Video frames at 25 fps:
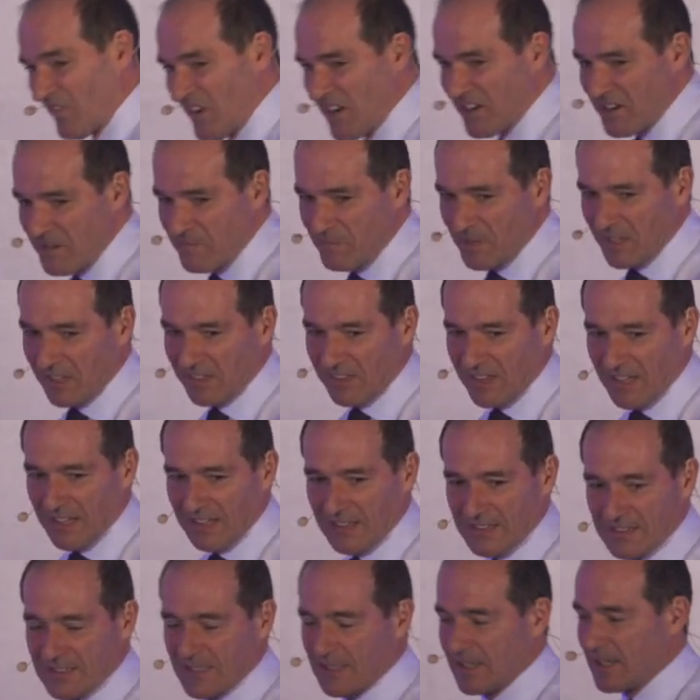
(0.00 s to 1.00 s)
Very big
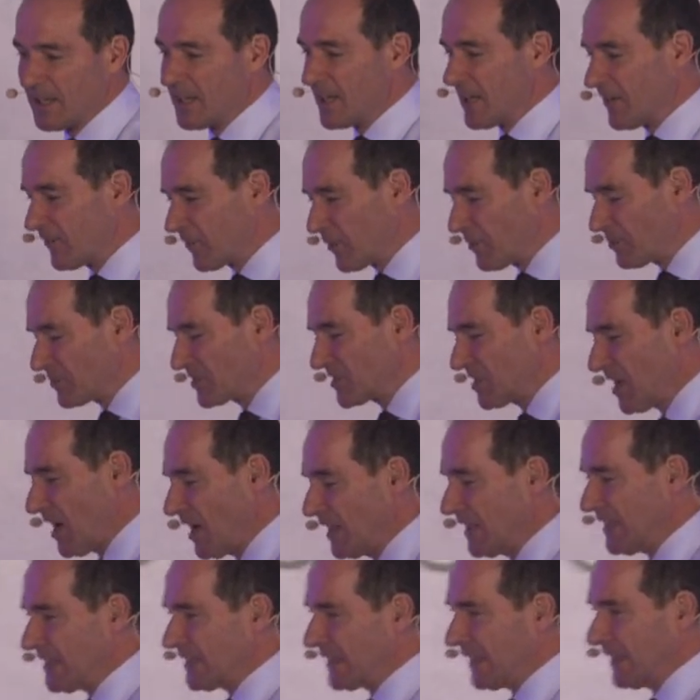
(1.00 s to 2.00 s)
things from
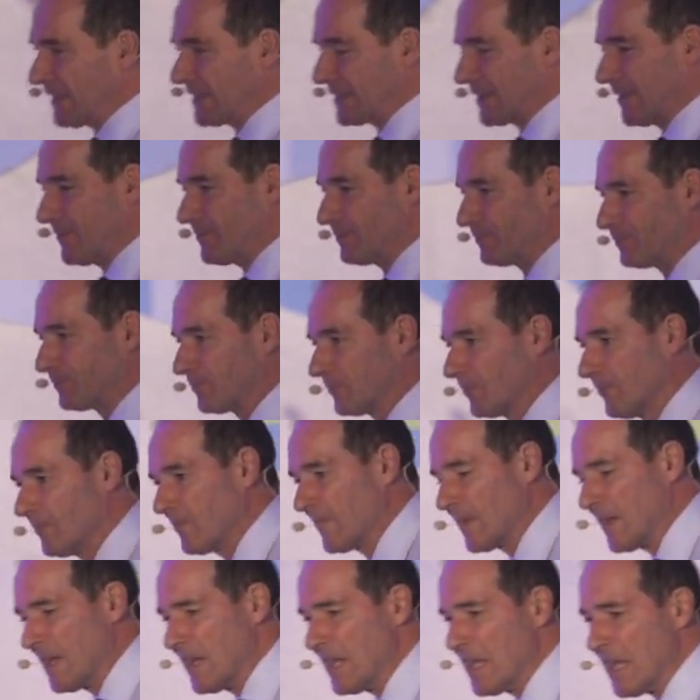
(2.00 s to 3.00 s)
tiny data.
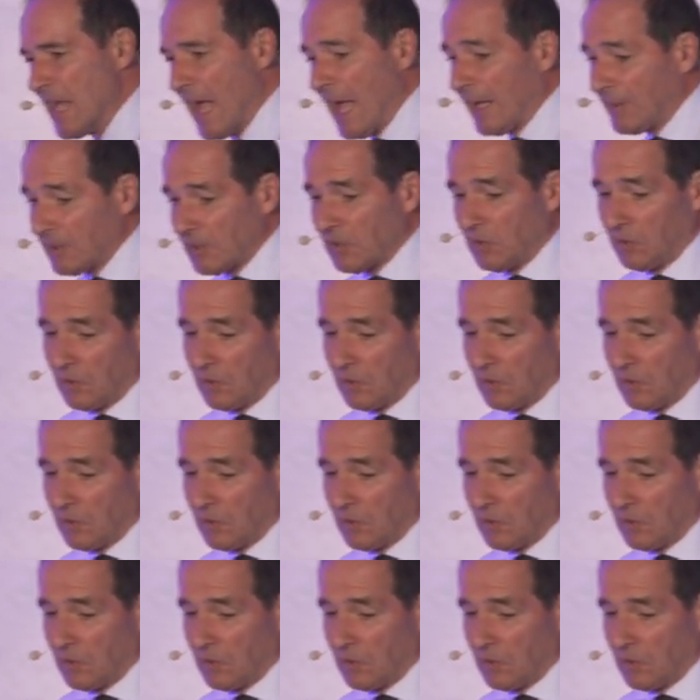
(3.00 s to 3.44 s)
And of